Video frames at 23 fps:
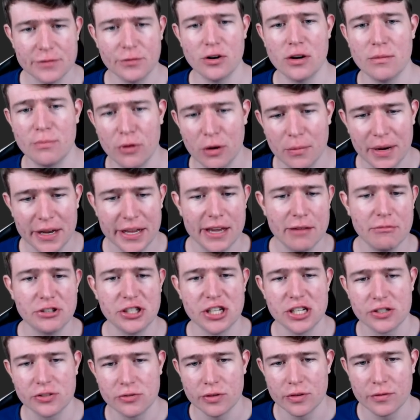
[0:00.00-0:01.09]
for a Bomber here. We're
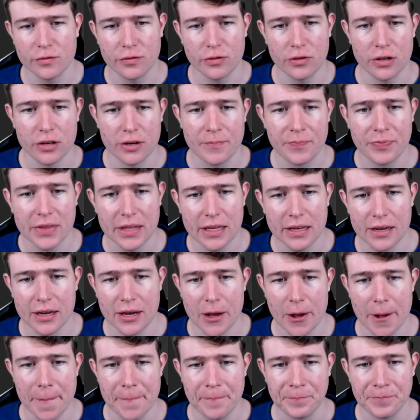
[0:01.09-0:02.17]
just going for
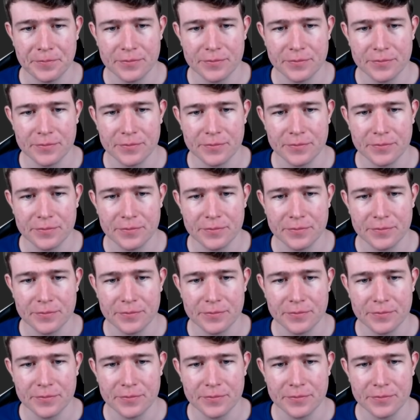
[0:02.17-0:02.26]
a